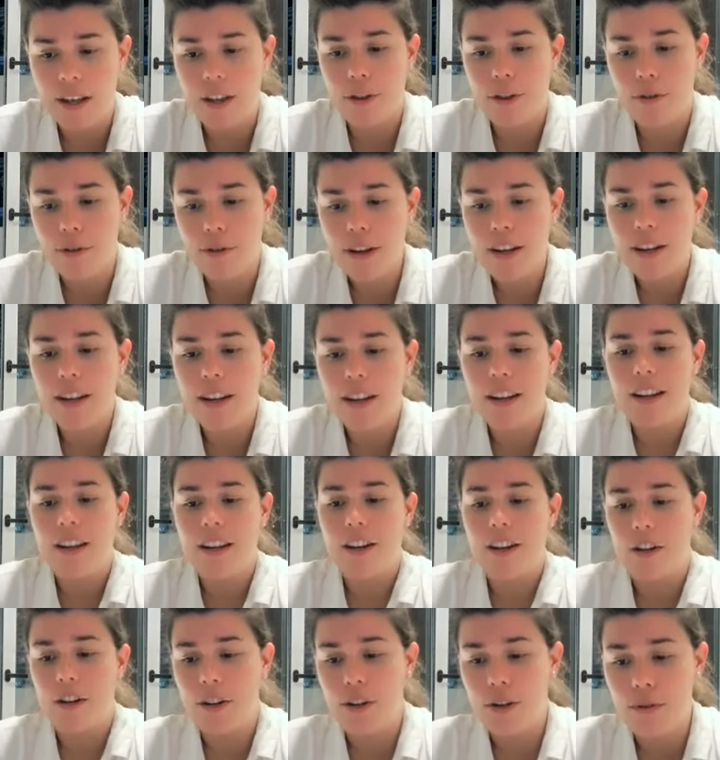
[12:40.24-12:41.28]
three
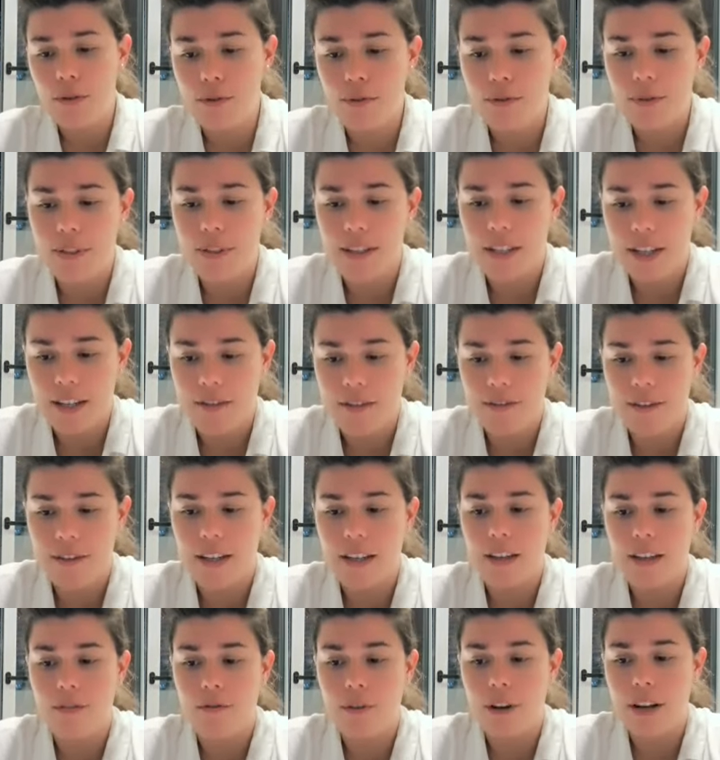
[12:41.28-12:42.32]
news, T
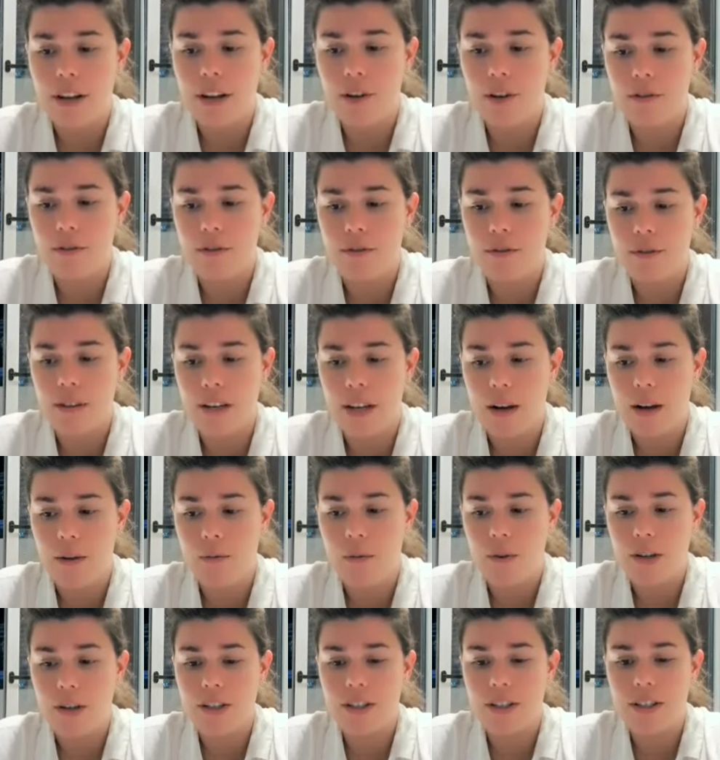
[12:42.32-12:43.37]
V, and radio
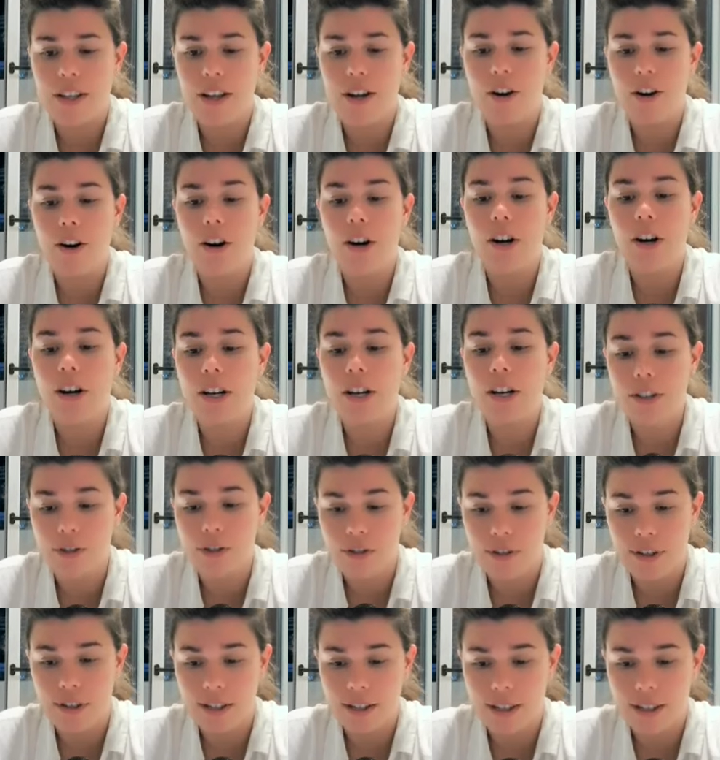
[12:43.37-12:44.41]
networks, there are
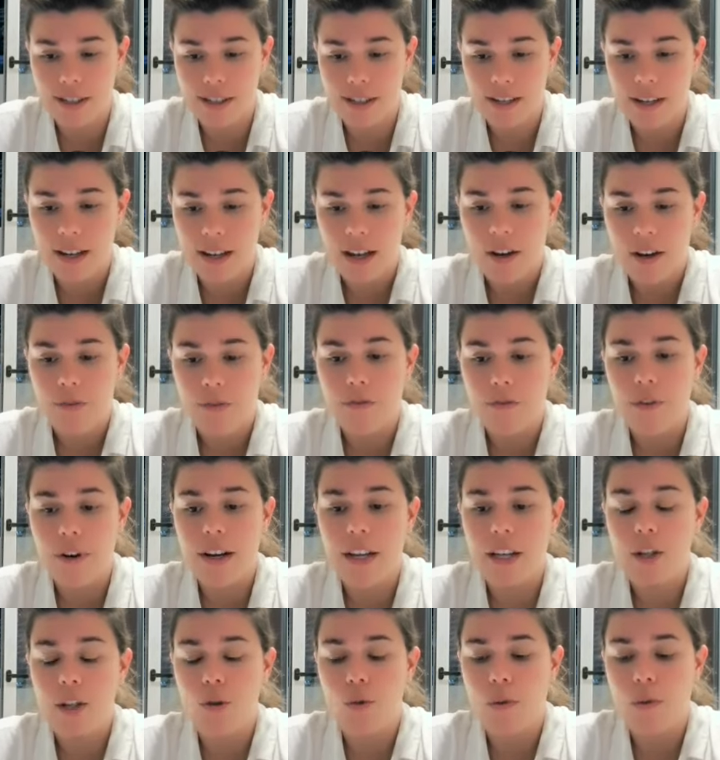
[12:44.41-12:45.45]
hundreds
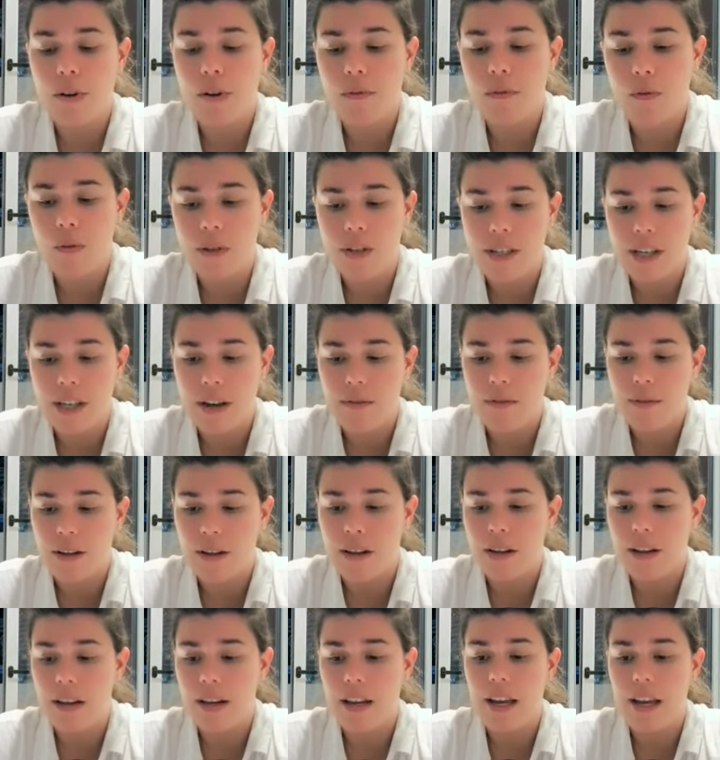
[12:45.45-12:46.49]
running twenty-four
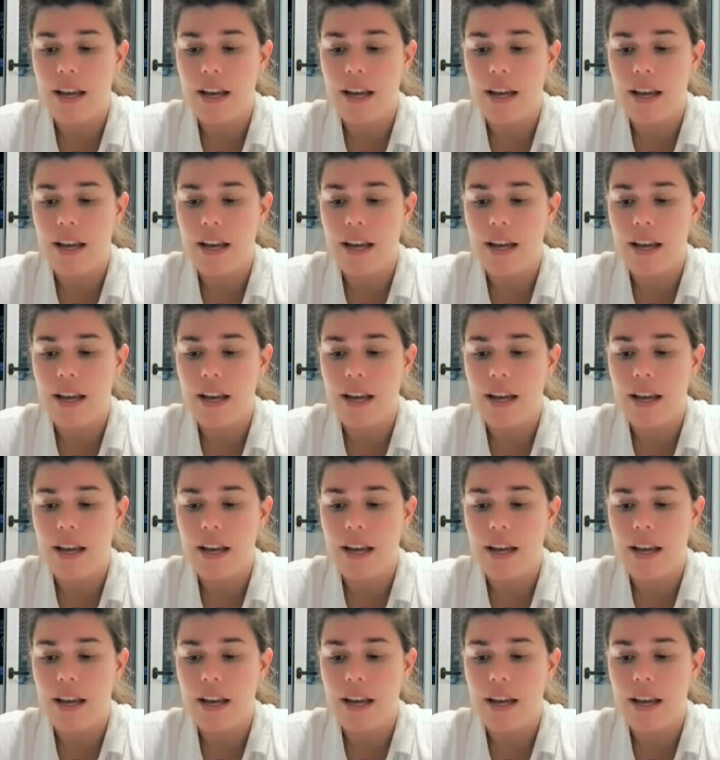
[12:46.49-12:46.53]
seven.